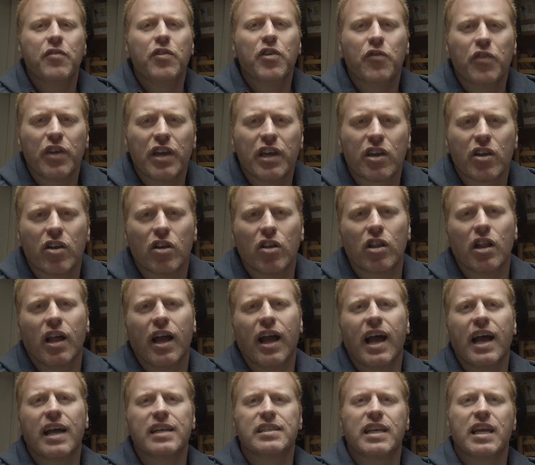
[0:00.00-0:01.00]
If your vehicle
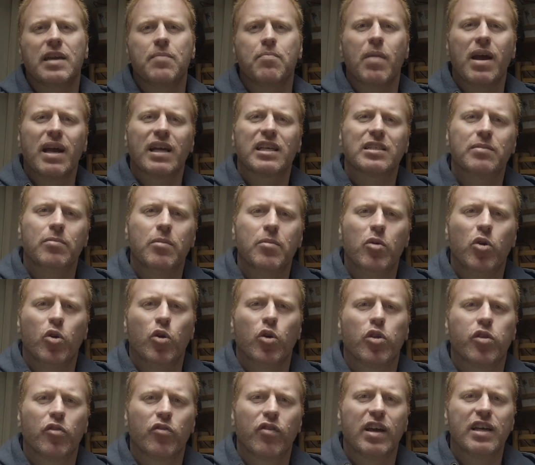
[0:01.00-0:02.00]
has a maximum
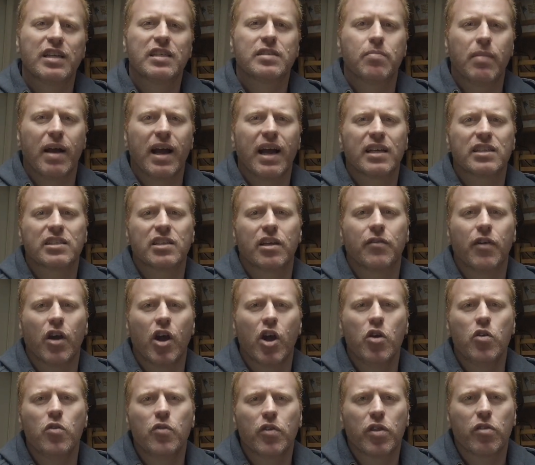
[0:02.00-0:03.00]
authorised mass of
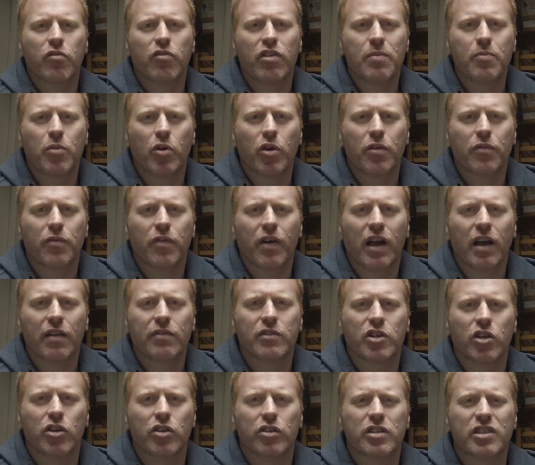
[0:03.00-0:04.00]
over 3.5
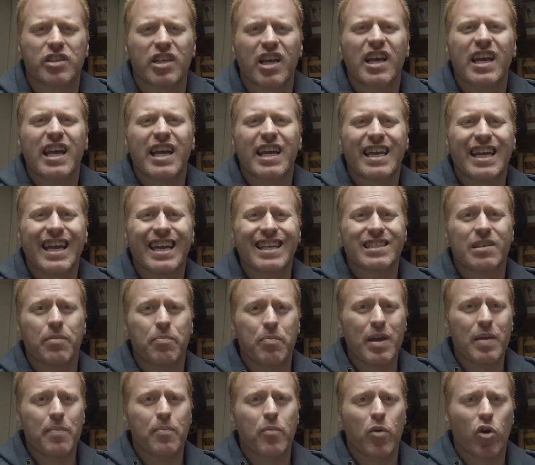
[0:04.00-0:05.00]
tonnes, it gets a
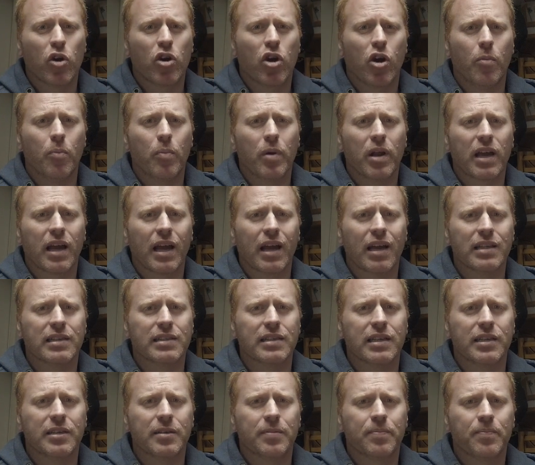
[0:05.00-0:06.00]
bit more
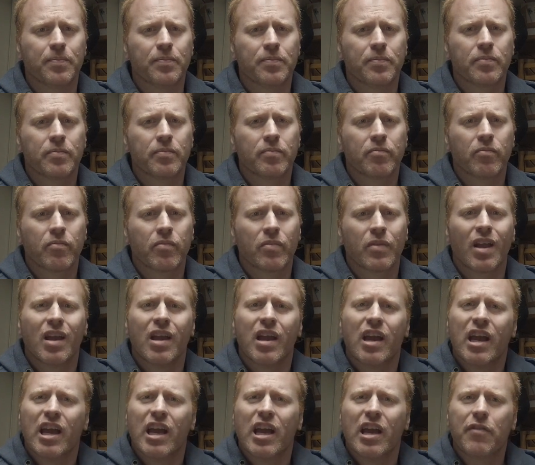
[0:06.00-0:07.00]
complicated.
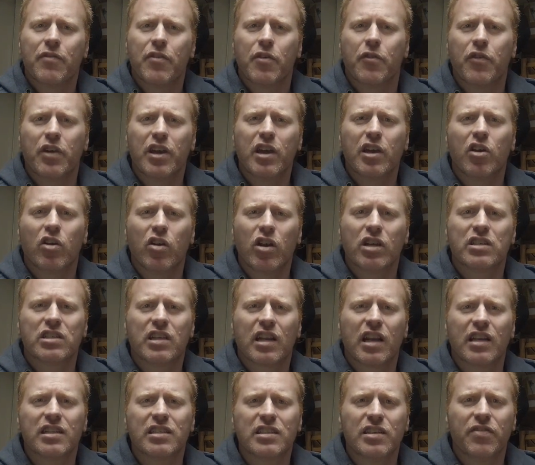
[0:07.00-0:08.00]
If your vehicle is
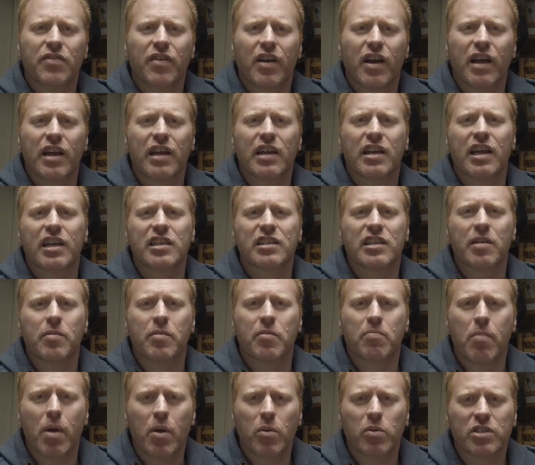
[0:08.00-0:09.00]
classified as a
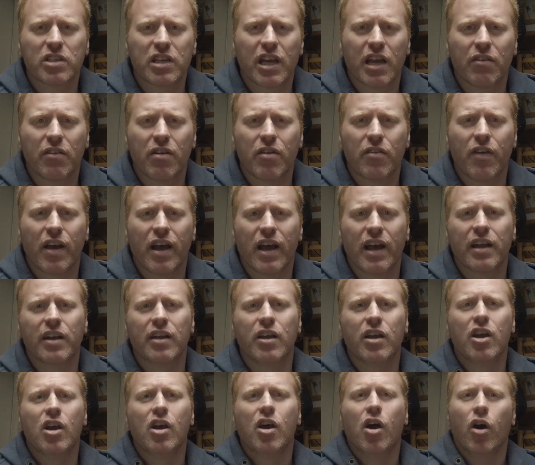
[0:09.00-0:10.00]
Motor-Caravan
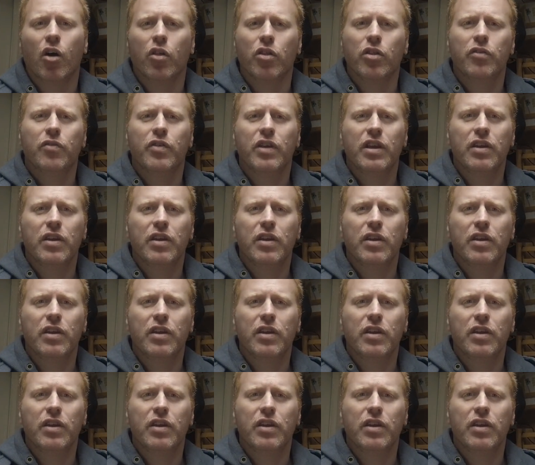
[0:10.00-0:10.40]
on the